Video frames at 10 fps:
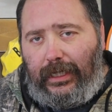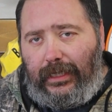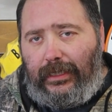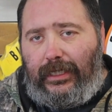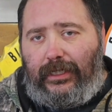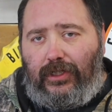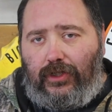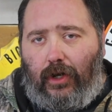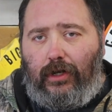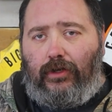In the
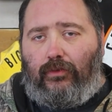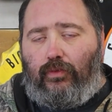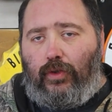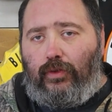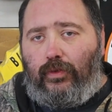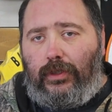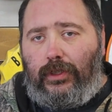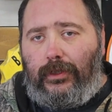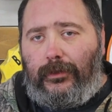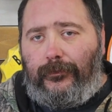darker roux,
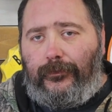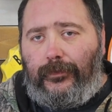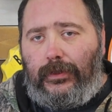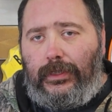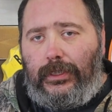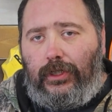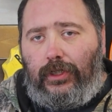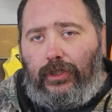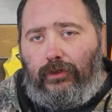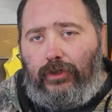
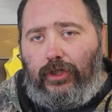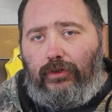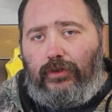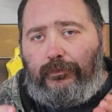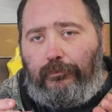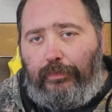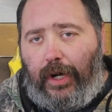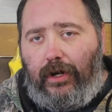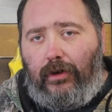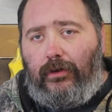you use
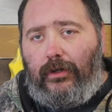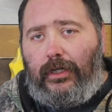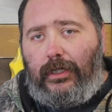butter